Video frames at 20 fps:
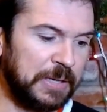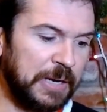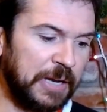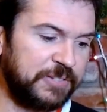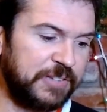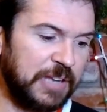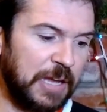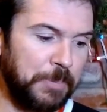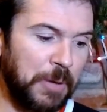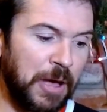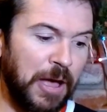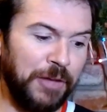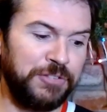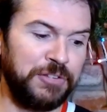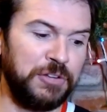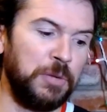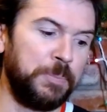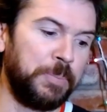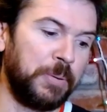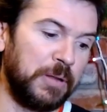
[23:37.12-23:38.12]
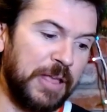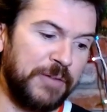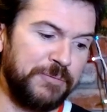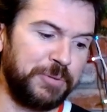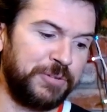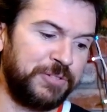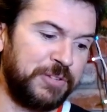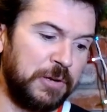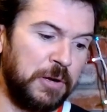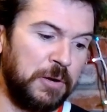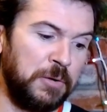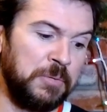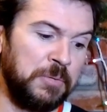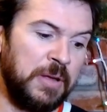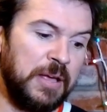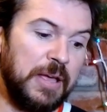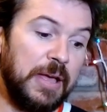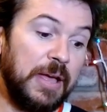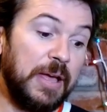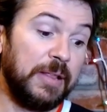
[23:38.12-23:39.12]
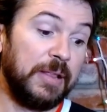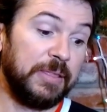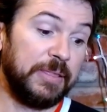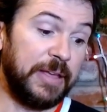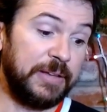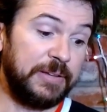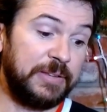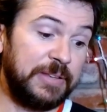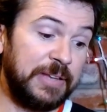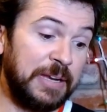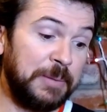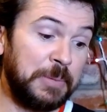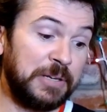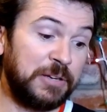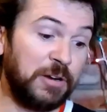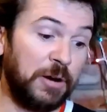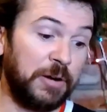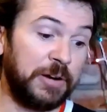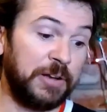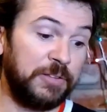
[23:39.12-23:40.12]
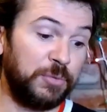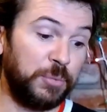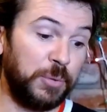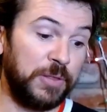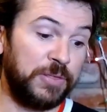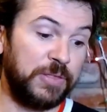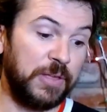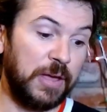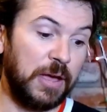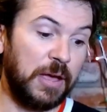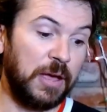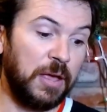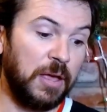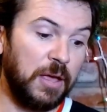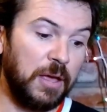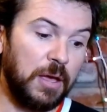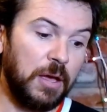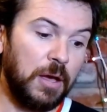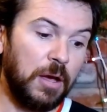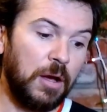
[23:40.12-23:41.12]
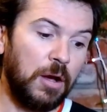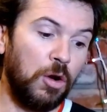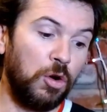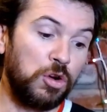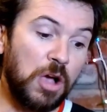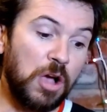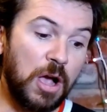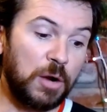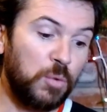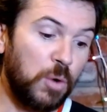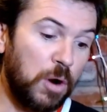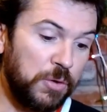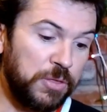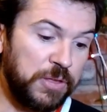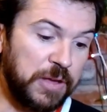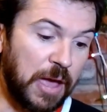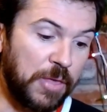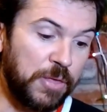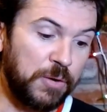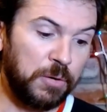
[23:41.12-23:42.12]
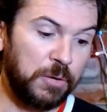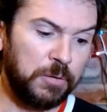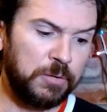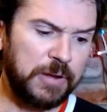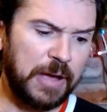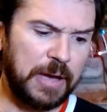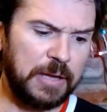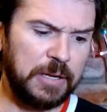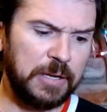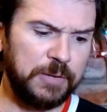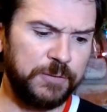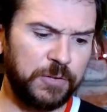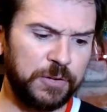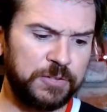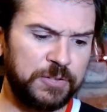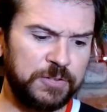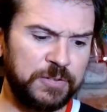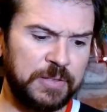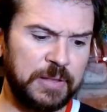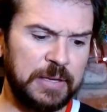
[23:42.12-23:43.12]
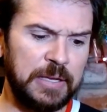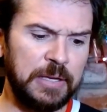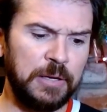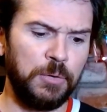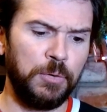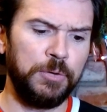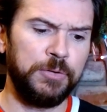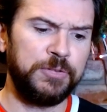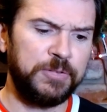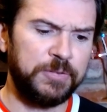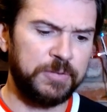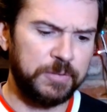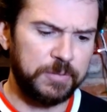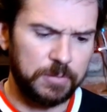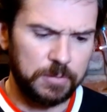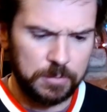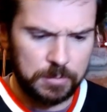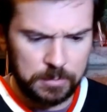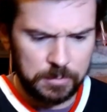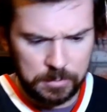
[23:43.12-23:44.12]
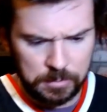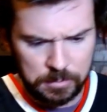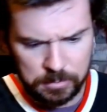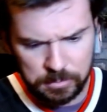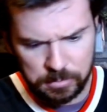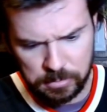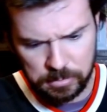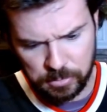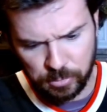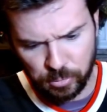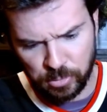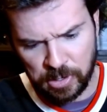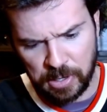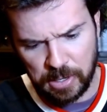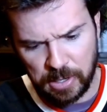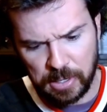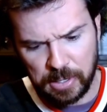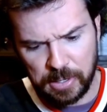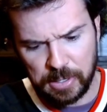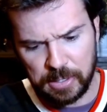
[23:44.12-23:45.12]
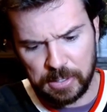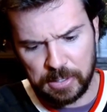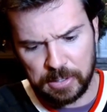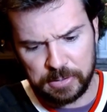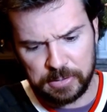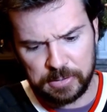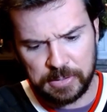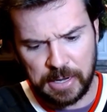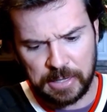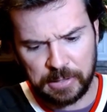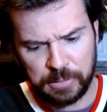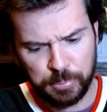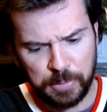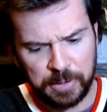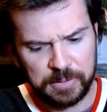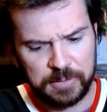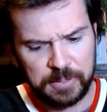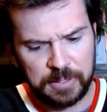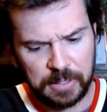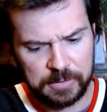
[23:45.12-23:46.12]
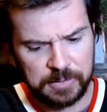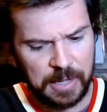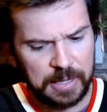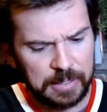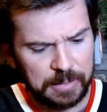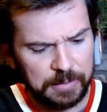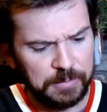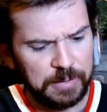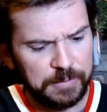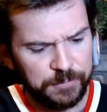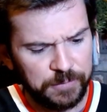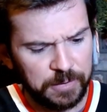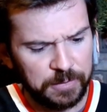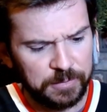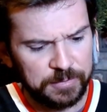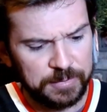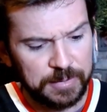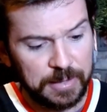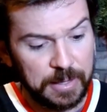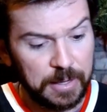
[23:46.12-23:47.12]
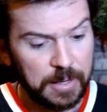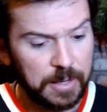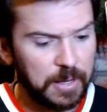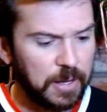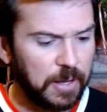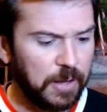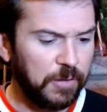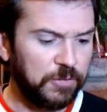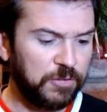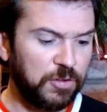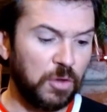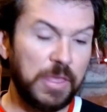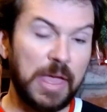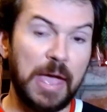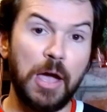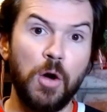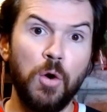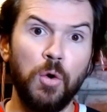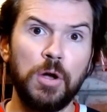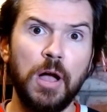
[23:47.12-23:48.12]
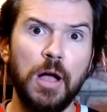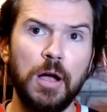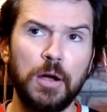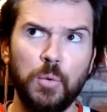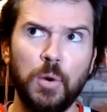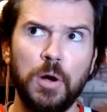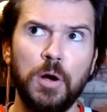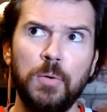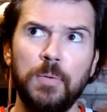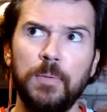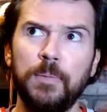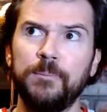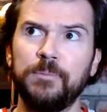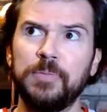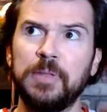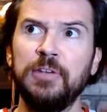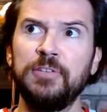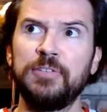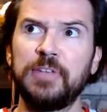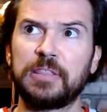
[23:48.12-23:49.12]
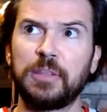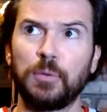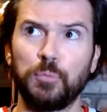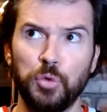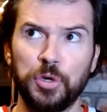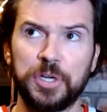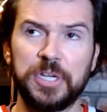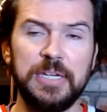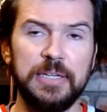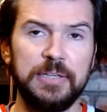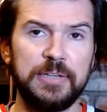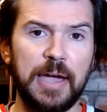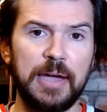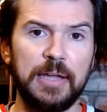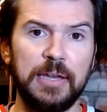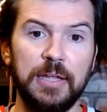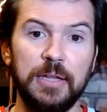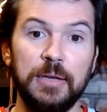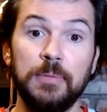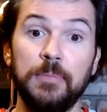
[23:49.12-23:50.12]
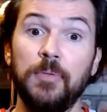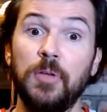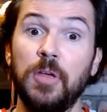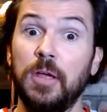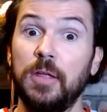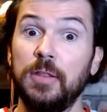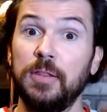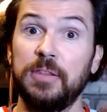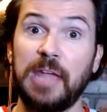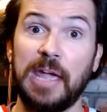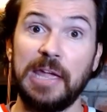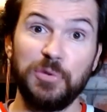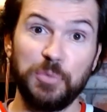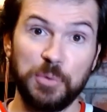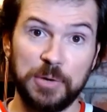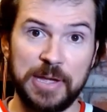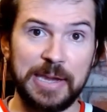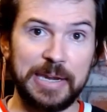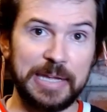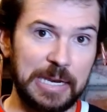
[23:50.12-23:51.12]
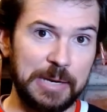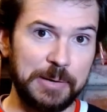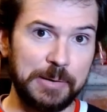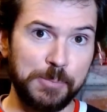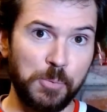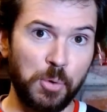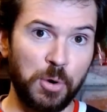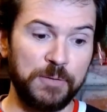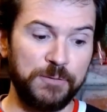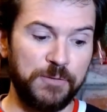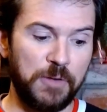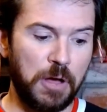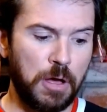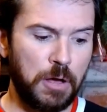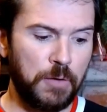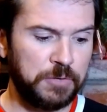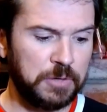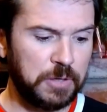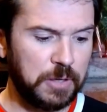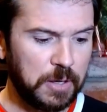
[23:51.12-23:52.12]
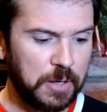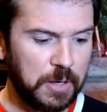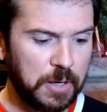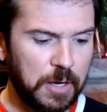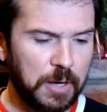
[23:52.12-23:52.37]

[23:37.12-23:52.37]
Next up, Austin Hooper, 11% owned. Led the team in targets with Okonkwo, the other tight end versus the Eagles' 9th ranked tight end defense. So that Okonkwo, he's like the rookie tight end. Titans were kind of getting more involved,